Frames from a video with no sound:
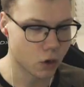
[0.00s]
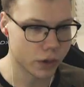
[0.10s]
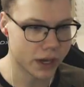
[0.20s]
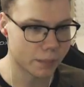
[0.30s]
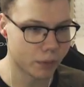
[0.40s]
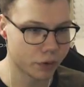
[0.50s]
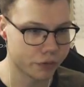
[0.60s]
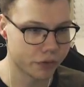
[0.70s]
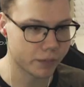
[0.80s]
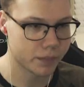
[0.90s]
Oh, we got
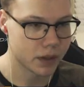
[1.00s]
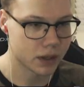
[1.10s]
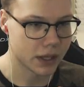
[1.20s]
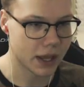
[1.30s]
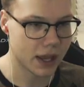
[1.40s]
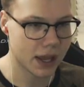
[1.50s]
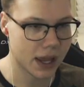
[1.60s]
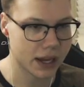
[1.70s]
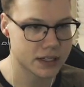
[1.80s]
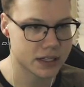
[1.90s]
both bounty. of them. Oh,
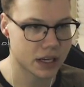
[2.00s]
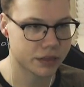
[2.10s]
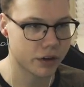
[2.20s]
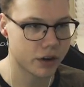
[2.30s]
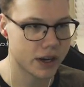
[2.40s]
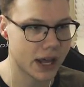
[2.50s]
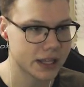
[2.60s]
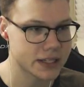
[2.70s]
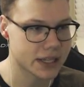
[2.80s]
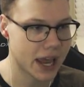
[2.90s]
yeah, I just got thirty
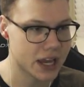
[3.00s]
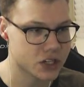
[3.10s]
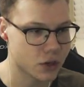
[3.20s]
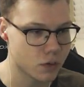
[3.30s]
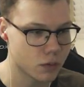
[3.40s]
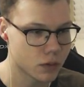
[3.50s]
dollars cash ah, too.